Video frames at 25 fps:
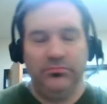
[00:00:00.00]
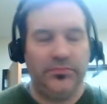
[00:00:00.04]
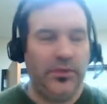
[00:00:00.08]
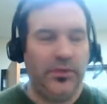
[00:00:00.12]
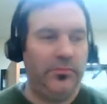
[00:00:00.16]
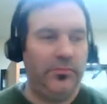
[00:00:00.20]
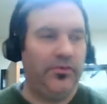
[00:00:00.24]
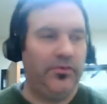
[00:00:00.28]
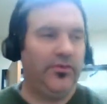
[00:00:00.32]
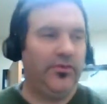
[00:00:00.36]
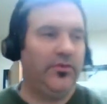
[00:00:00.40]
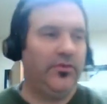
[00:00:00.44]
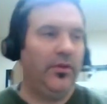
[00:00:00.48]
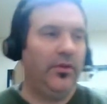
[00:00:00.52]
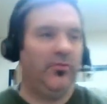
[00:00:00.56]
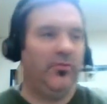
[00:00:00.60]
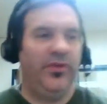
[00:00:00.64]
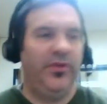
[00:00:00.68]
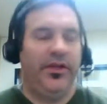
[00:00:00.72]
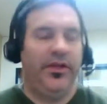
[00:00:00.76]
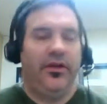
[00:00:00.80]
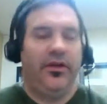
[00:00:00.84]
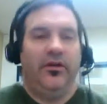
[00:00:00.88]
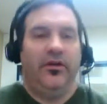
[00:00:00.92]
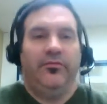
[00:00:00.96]
I'm
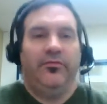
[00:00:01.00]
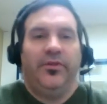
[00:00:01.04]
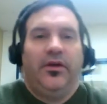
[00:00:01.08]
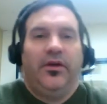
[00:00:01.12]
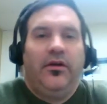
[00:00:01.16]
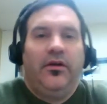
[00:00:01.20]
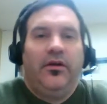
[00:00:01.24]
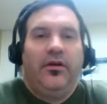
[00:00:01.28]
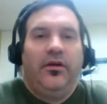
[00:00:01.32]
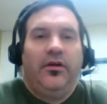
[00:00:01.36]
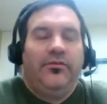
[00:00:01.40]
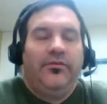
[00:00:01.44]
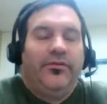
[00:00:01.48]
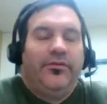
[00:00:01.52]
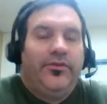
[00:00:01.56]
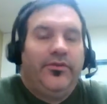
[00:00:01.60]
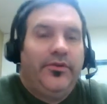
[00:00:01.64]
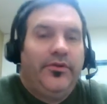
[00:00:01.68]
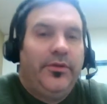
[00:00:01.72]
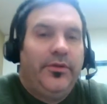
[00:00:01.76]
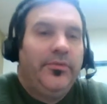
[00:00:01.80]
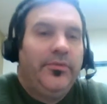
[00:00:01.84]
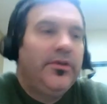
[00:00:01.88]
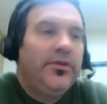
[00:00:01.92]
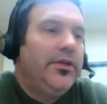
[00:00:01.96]
reading off my Office
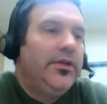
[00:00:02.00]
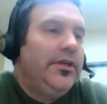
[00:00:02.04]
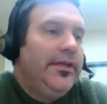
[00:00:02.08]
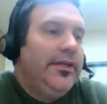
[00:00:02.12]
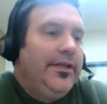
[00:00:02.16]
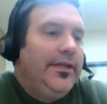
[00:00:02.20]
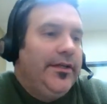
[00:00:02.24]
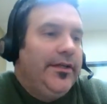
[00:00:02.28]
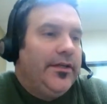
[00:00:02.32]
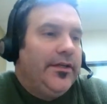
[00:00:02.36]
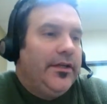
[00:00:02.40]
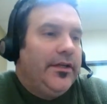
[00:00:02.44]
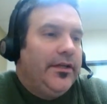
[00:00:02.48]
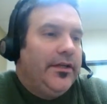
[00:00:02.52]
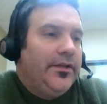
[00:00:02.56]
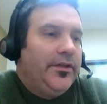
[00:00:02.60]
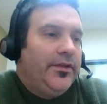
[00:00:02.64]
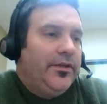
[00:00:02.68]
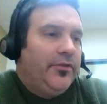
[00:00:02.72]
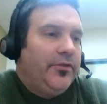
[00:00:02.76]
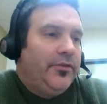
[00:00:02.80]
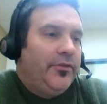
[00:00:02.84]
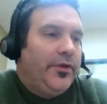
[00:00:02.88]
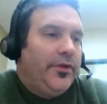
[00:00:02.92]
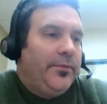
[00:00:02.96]
script that
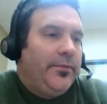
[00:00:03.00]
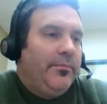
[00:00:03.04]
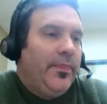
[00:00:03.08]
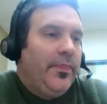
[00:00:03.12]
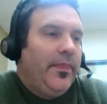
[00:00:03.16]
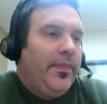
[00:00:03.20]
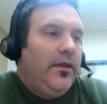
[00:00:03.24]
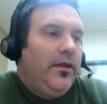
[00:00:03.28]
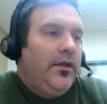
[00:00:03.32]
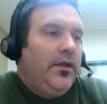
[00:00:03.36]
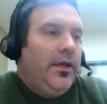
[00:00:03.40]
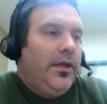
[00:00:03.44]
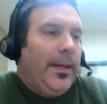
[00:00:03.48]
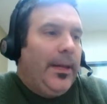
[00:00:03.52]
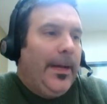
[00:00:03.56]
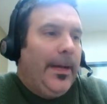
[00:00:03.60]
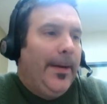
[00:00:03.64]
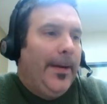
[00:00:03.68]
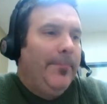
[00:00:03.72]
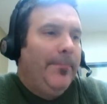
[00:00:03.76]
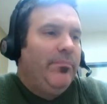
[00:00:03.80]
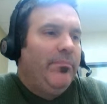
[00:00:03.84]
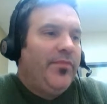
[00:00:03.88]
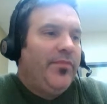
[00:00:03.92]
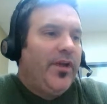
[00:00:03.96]
I've written.
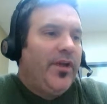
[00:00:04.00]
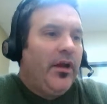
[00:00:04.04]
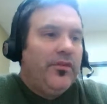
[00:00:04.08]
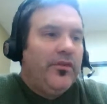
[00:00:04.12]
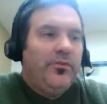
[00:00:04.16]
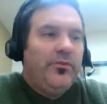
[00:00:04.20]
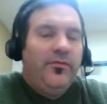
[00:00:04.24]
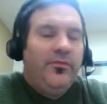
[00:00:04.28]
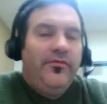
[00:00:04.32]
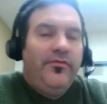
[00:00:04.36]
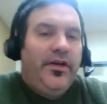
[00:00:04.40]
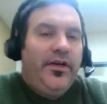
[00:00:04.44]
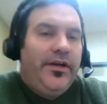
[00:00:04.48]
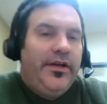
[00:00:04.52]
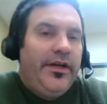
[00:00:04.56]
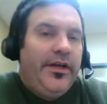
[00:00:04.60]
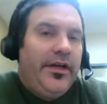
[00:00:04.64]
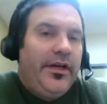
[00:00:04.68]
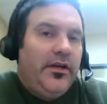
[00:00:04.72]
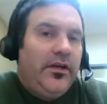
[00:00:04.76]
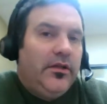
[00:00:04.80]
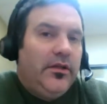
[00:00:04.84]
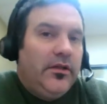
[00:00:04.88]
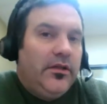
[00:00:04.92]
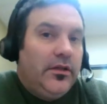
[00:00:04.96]
The concept of
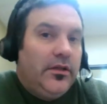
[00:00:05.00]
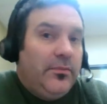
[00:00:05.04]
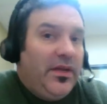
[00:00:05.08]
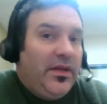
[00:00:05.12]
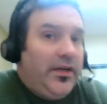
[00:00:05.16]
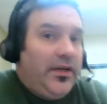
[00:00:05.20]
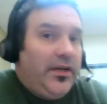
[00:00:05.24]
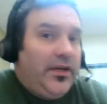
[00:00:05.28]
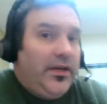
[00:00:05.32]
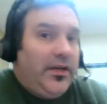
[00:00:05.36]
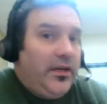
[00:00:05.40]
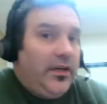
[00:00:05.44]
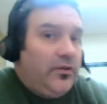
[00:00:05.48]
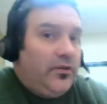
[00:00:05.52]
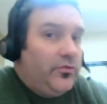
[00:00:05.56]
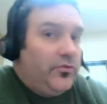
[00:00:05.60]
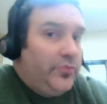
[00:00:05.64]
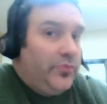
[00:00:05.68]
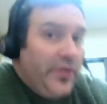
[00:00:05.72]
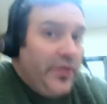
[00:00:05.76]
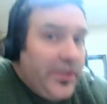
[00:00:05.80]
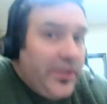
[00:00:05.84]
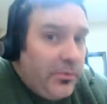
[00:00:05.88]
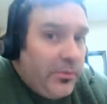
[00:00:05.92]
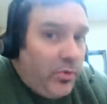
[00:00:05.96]
metadata is
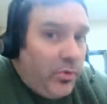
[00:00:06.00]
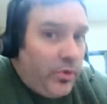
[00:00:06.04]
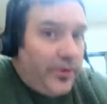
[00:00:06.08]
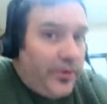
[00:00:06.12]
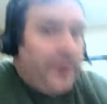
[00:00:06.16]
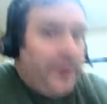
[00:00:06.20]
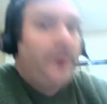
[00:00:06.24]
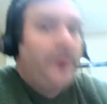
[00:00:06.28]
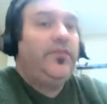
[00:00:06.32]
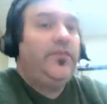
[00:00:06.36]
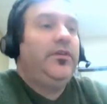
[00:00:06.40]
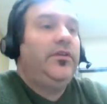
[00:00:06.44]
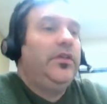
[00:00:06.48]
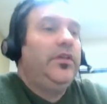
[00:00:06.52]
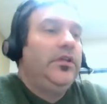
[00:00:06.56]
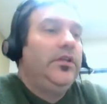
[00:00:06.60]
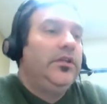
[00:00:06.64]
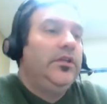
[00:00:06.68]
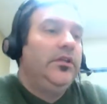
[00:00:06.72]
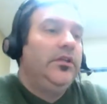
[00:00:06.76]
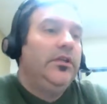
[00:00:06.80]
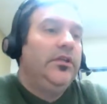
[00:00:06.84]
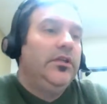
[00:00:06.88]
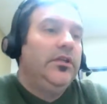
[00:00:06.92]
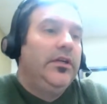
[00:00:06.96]
really important
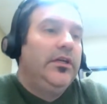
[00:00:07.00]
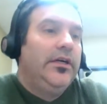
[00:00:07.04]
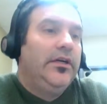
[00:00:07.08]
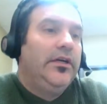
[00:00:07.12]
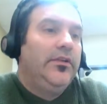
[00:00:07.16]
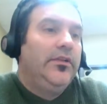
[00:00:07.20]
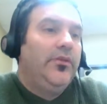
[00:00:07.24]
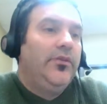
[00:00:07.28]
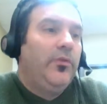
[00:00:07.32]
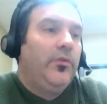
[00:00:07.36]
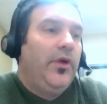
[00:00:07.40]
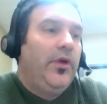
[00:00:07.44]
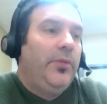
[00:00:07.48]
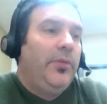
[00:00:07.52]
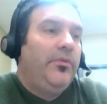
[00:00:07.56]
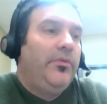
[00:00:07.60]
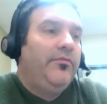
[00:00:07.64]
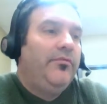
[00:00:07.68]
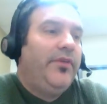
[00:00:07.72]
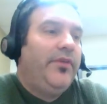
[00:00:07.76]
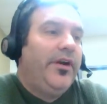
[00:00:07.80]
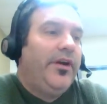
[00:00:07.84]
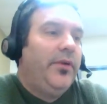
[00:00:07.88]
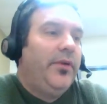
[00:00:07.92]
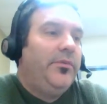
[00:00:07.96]
in the web
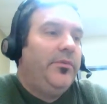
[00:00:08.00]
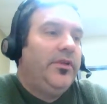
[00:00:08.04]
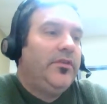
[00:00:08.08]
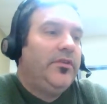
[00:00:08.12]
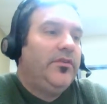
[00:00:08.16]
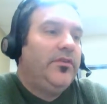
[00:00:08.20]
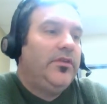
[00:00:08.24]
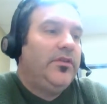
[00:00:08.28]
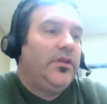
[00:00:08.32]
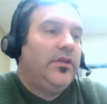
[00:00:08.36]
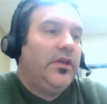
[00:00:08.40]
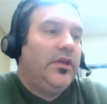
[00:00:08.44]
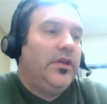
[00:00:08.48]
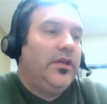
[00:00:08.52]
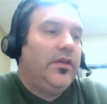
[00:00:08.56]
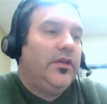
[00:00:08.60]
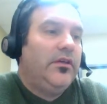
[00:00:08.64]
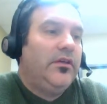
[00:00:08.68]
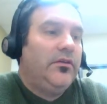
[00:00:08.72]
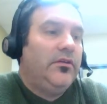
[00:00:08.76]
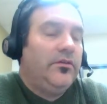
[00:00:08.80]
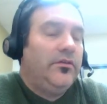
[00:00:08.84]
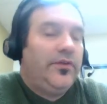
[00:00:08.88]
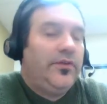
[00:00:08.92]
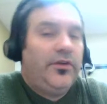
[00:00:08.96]
environment,
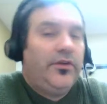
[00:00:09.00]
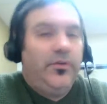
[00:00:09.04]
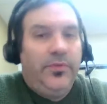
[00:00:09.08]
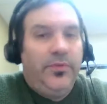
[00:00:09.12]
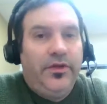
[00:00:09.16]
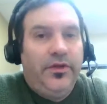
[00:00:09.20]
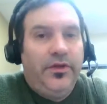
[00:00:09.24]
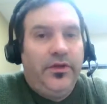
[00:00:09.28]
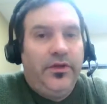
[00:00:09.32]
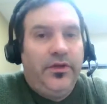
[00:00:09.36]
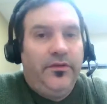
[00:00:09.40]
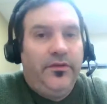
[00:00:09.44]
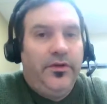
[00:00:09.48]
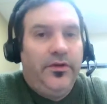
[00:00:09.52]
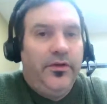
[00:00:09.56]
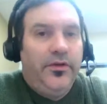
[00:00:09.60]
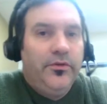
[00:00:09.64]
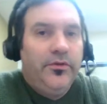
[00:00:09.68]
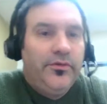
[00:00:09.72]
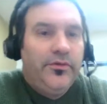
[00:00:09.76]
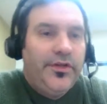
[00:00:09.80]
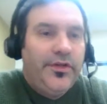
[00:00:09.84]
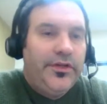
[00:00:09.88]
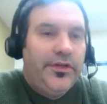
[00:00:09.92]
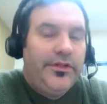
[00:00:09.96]
and it's actually been in the
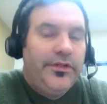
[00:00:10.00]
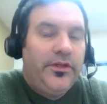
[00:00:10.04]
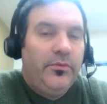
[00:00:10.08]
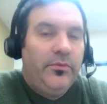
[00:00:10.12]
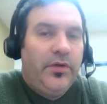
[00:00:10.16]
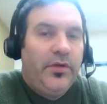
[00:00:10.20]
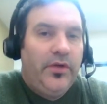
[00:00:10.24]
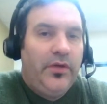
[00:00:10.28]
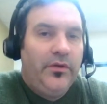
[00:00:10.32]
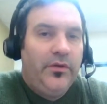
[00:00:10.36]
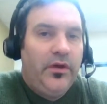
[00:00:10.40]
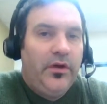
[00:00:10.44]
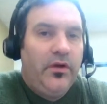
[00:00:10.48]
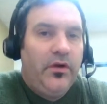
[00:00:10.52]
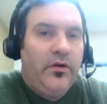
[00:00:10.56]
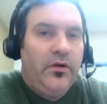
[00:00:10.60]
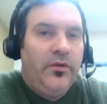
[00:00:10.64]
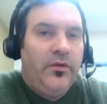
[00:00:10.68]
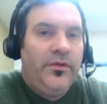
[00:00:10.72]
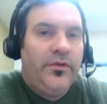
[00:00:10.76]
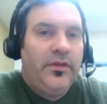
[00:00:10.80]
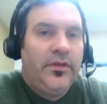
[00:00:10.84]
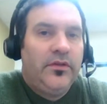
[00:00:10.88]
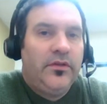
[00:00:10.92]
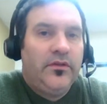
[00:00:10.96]
news lately. You might recall
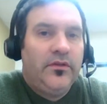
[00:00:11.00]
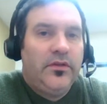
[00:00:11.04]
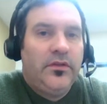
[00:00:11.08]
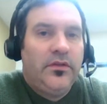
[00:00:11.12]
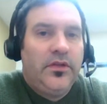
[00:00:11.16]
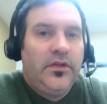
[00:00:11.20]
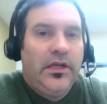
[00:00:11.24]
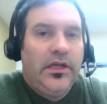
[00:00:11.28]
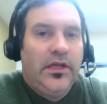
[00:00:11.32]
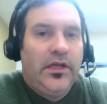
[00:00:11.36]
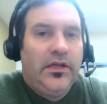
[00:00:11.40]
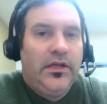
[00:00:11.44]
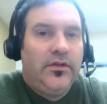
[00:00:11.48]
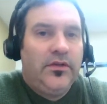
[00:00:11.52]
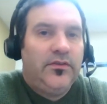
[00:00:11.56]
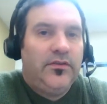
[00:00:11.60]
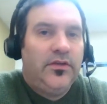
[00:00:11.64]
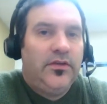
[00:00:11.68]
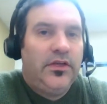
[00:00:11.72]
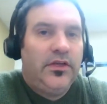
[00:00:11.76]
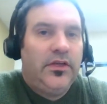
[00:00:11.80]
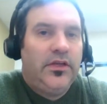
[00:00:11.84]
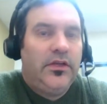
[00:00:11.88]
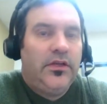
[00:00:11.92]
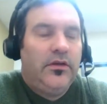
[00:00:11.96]
that the
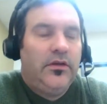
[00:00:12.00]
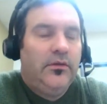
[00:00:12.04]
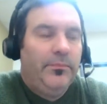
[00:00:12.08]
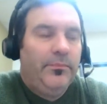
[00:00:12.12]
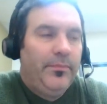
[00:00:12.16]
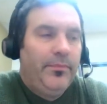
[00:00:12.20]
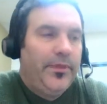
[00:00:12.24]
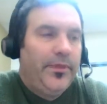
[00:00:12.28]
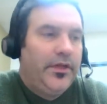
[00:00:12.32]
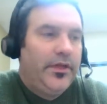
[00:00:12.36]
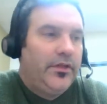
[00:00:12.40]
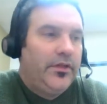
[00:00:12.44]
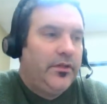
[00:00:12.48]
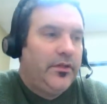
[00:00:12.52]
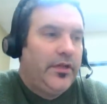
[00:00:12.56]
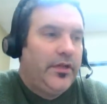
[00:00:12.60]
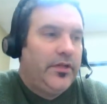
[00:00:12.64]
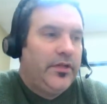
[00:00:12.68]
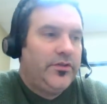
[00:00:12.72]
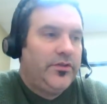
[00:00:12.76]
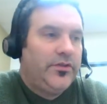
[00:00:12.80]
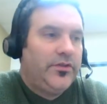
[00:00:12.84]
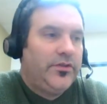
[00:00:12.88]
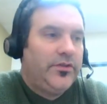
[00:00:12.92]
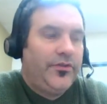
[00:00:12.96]
NSA, the
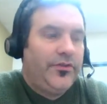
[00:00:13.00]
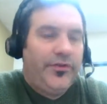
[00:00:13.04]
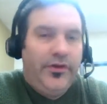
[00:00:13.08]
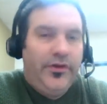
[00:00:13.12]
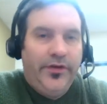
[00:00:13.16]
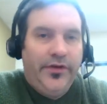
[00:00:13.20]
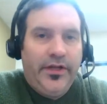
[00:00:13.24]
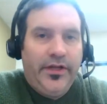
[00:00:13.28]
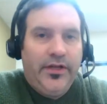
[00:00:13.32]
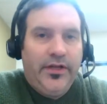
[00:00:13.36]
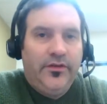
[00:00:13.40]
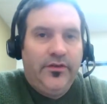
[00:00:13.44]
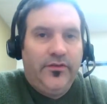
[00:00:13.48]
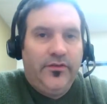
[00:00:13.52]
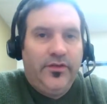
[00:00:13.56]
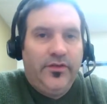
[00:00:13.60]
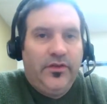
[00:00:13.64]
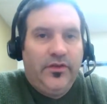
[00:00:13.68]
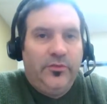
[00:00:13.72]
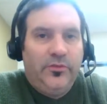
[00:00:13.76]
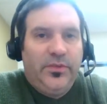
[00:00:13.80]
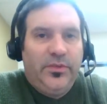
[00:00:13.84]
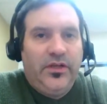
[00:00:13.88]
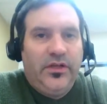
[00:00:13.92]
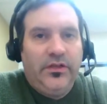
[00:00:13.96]
National Security Agency, has
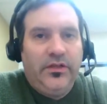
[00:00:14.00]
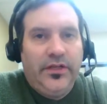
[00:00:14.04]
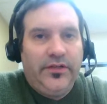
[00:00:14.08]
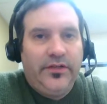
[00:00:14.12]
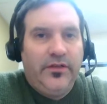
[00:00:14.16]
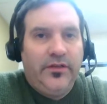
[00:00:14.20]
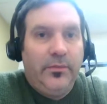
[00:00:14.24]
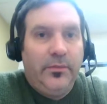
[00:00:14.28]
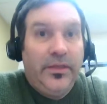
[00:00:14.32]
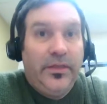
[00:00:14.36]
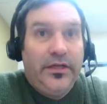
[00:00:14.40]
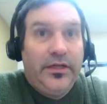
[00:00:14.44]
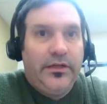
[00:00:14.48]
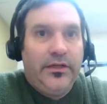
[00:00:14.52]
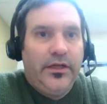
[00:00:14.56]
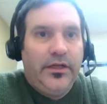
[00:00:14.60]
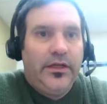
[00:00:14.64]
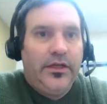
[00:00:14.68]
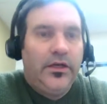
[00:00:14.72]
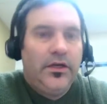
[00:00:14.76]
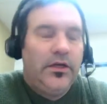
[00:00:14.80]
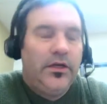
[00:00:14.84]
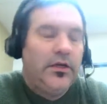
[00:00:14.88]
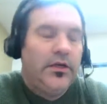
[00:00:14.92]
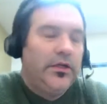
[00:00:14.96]
been collecting
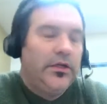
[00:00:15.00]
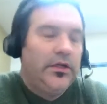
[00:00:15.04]
metadata